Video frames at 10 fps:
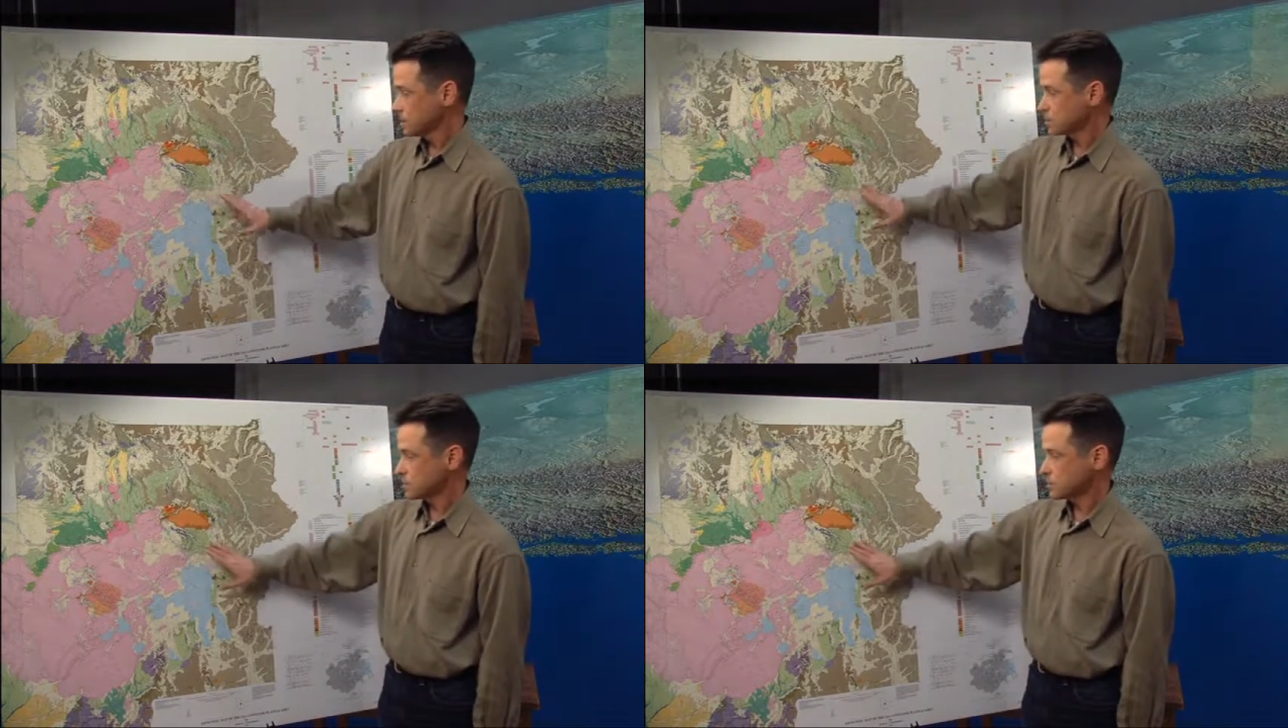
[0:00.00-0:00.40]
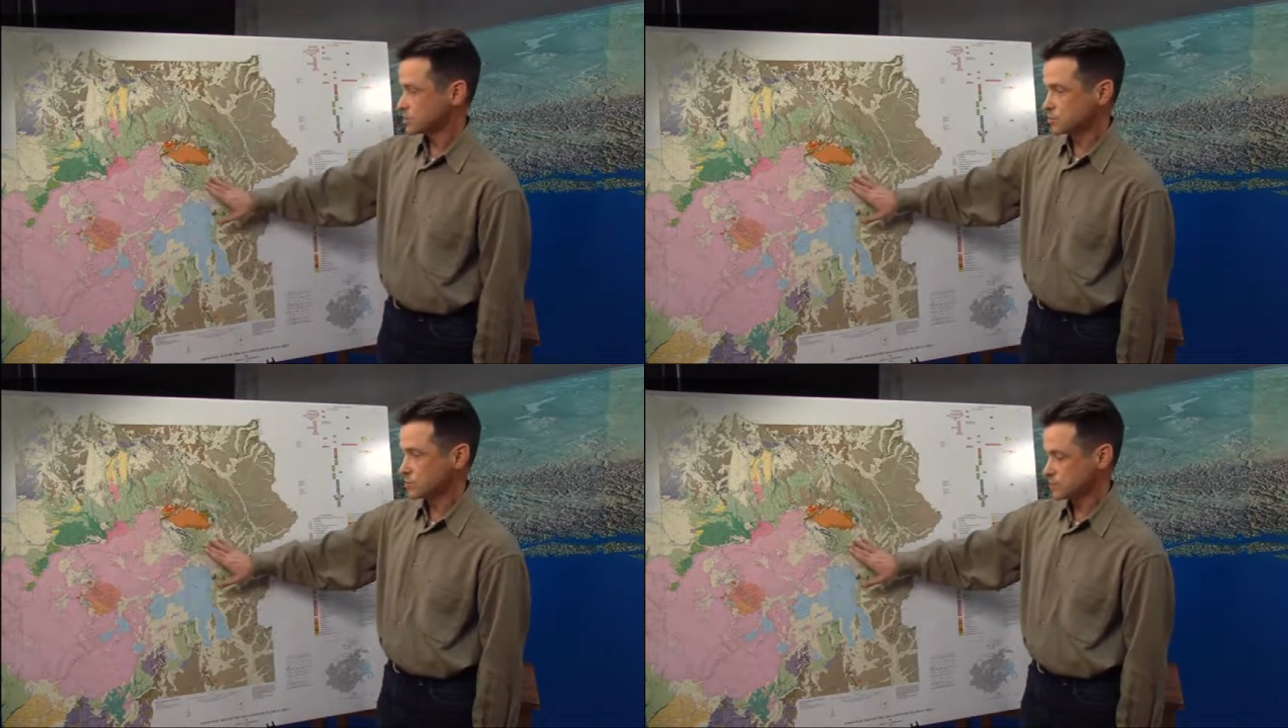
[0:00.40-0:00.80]
So
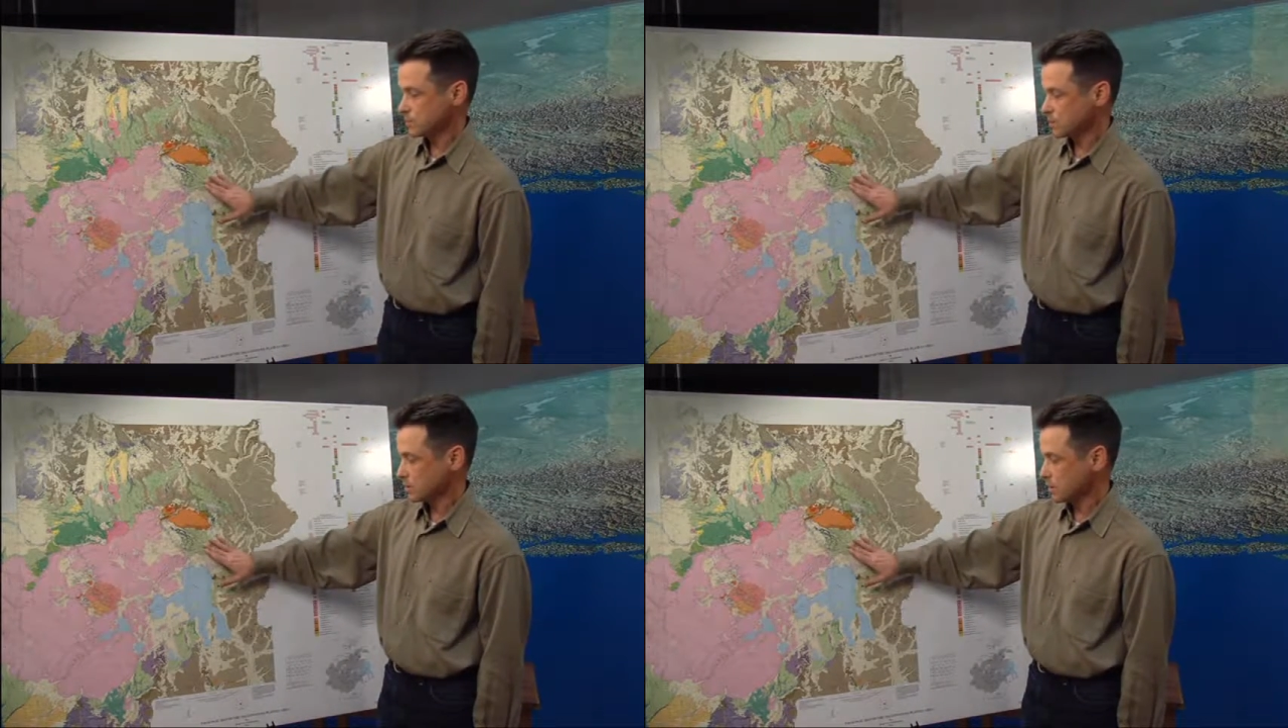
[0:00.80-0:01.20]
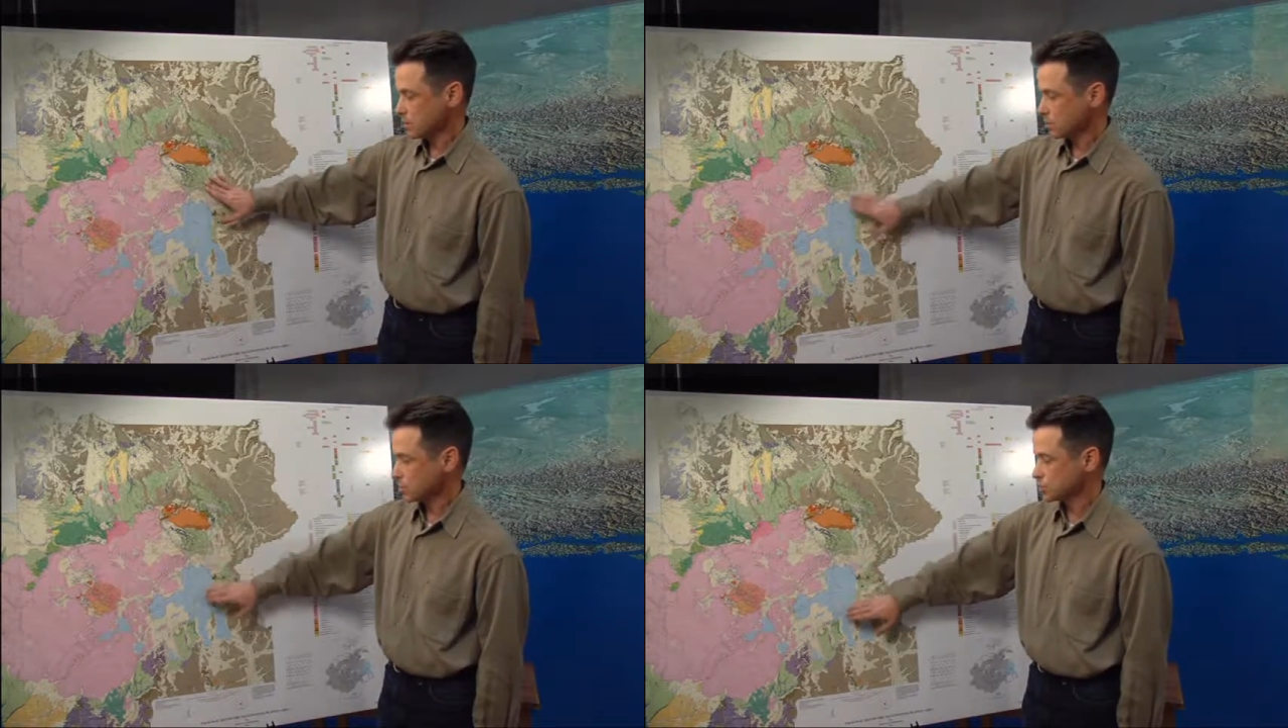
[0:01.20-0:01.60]
these are some of the
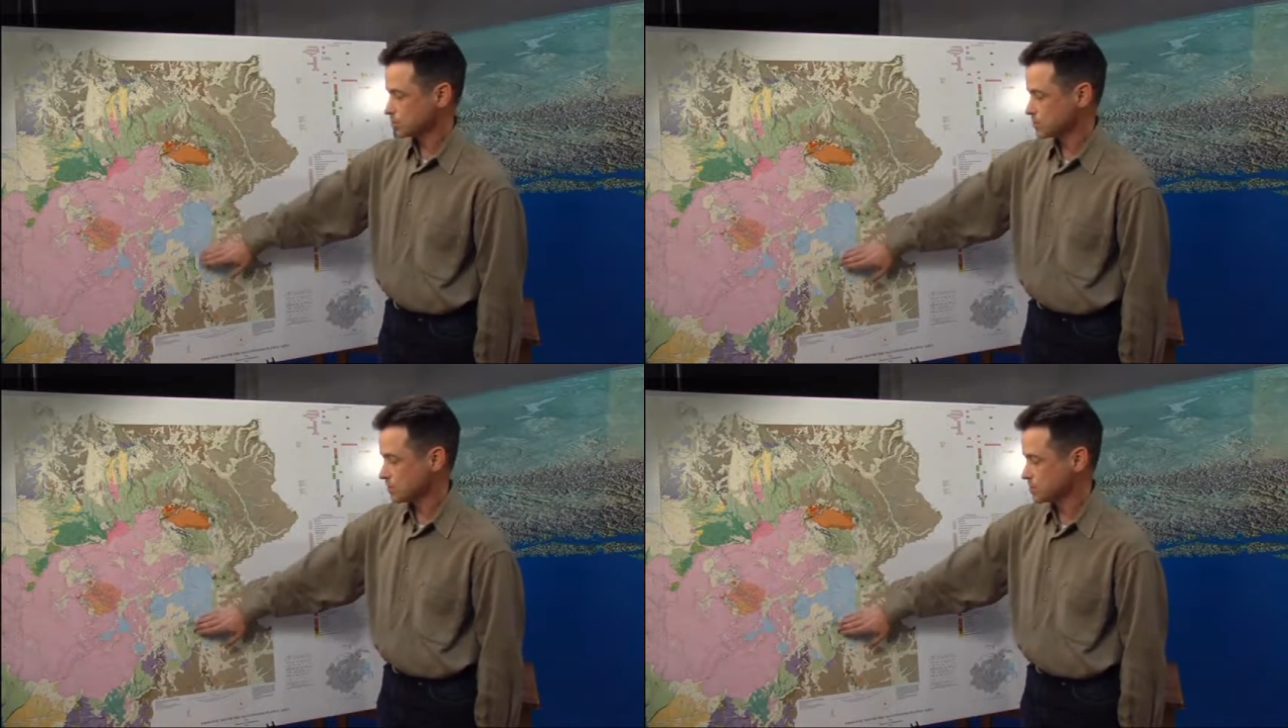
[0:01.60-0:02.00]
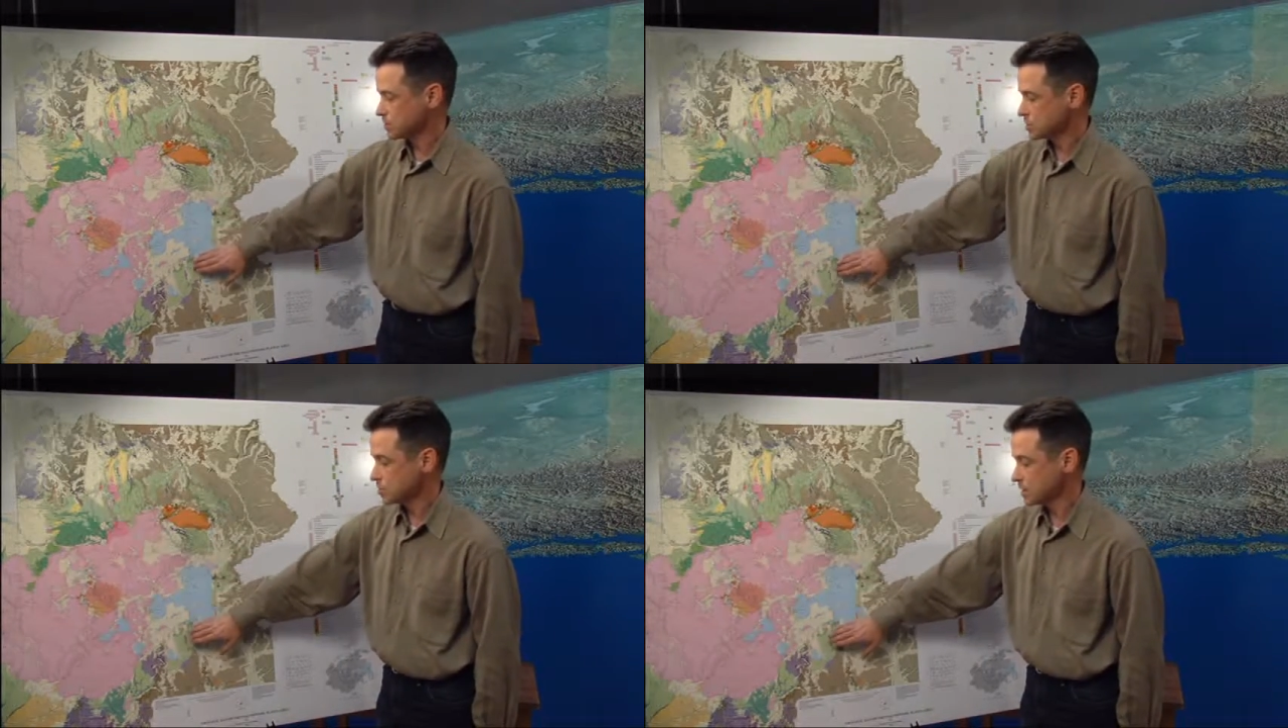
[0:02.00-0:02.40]
largest
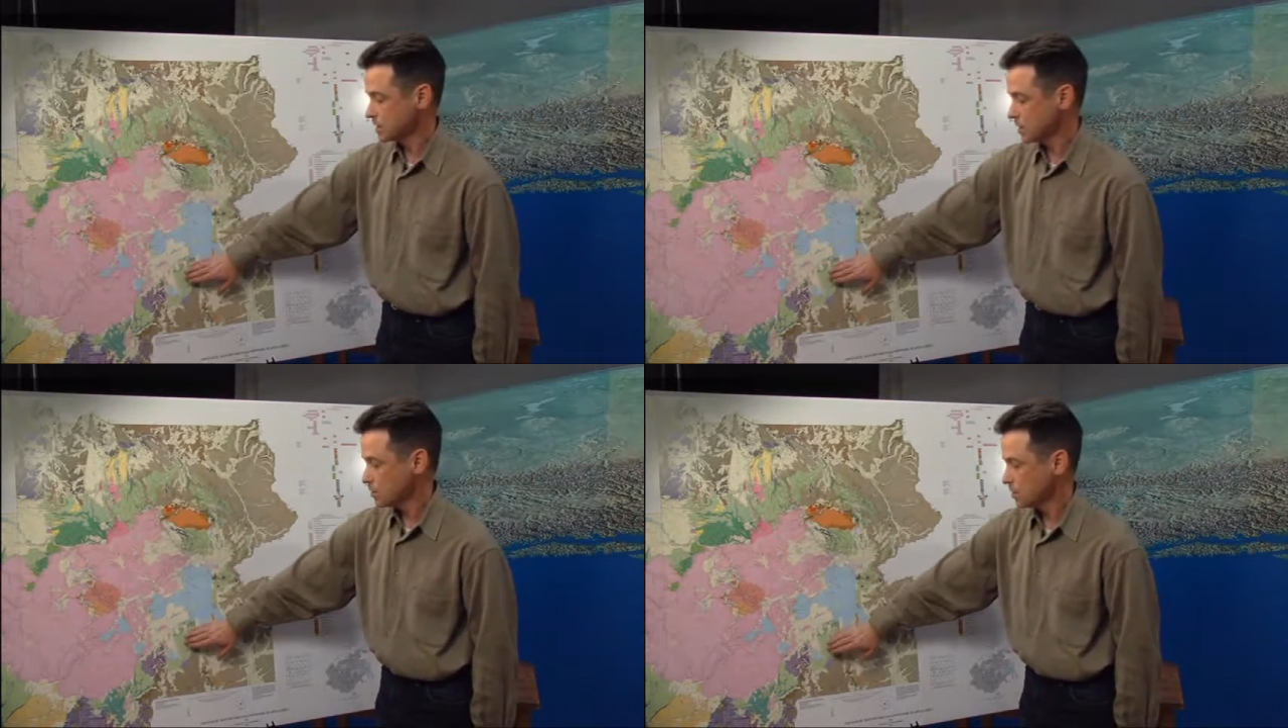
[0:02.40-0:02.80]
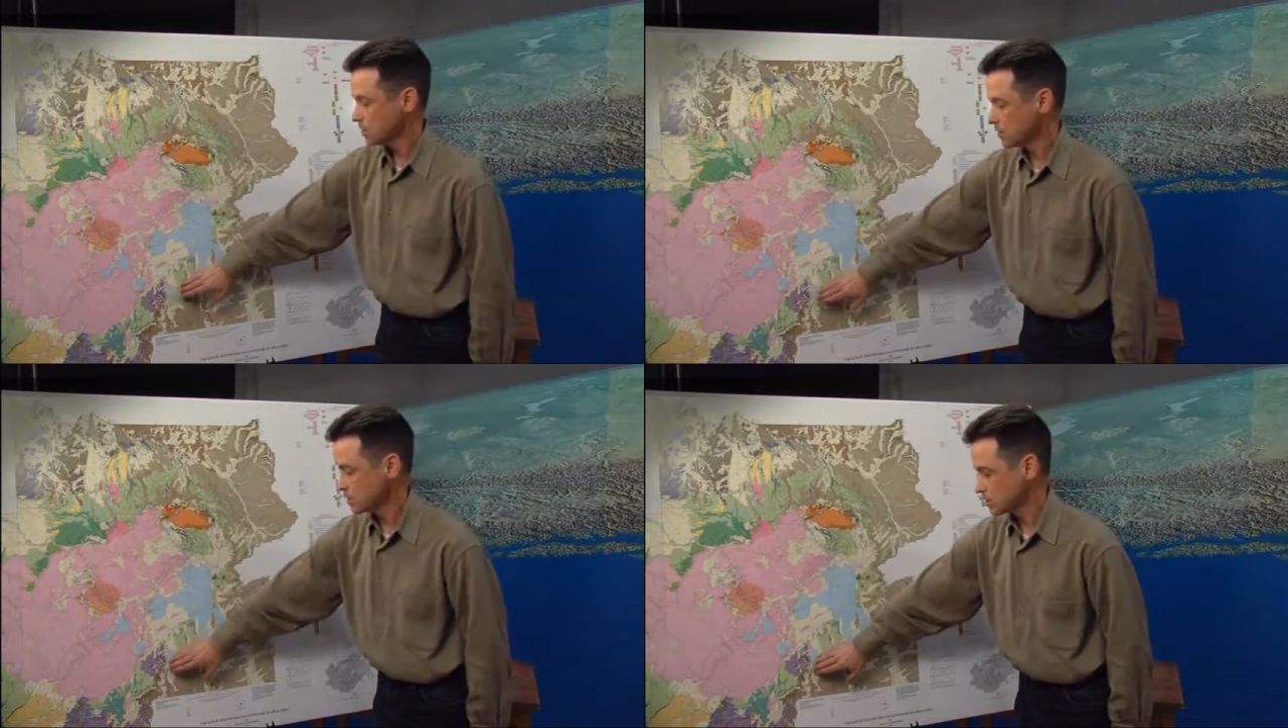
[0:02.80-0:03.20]
eruptions that we know
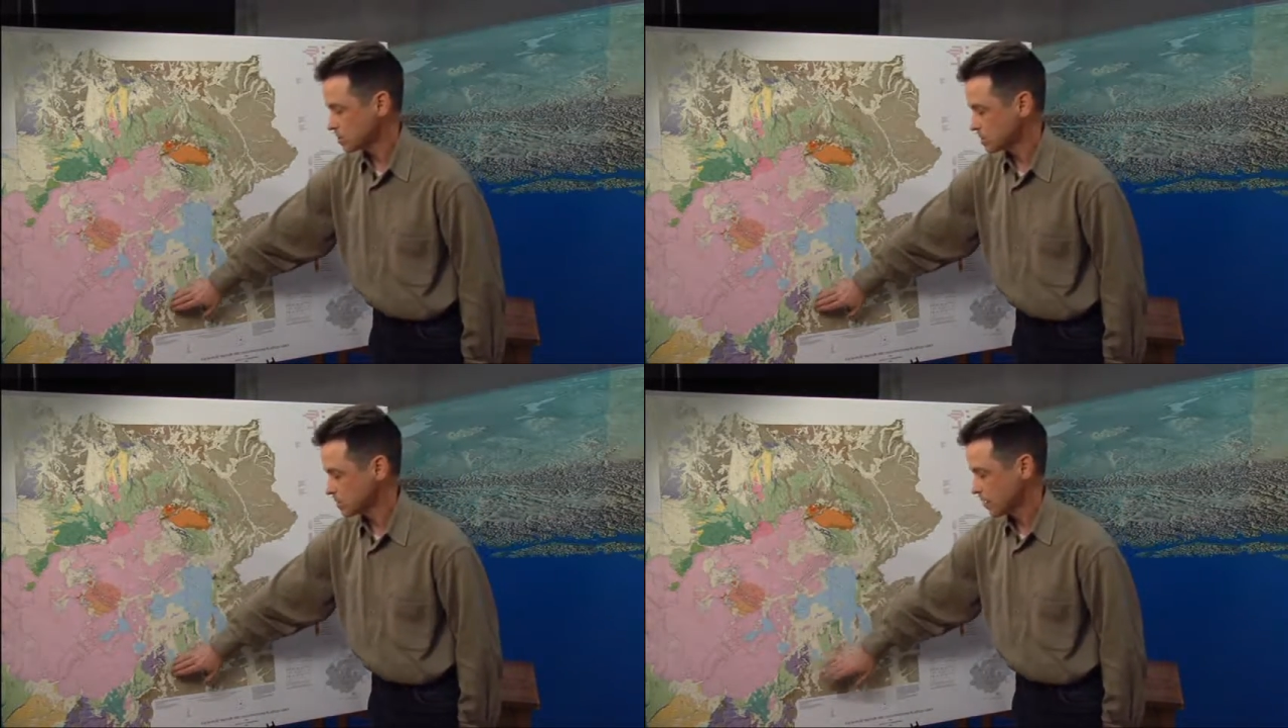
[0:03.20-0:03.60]
of on Earth,